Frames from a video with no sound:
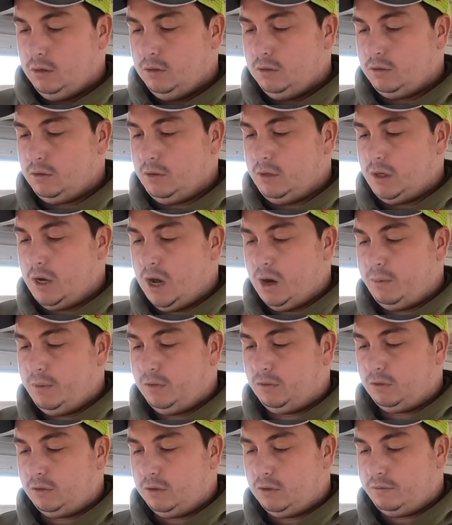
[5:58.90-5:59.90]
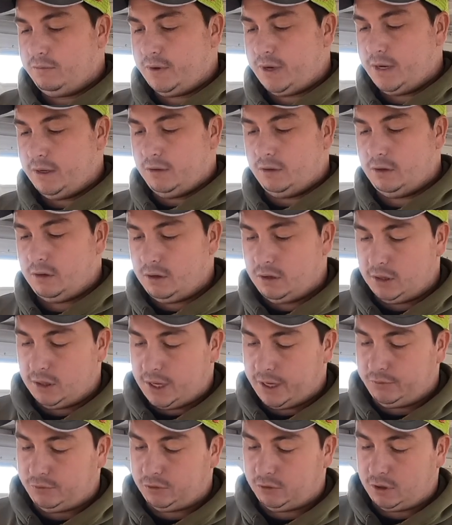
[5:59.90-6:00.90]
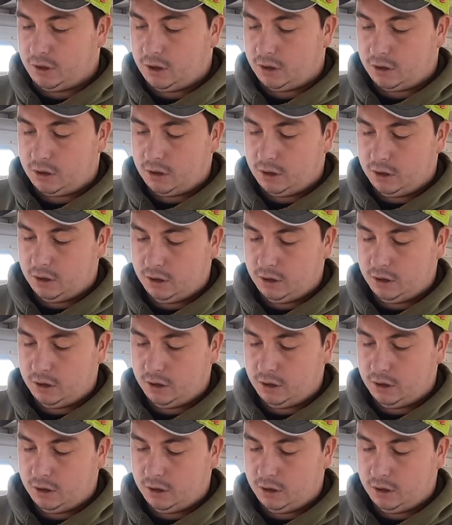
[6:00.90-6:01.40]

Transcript: So you got to be certified to haul livestock.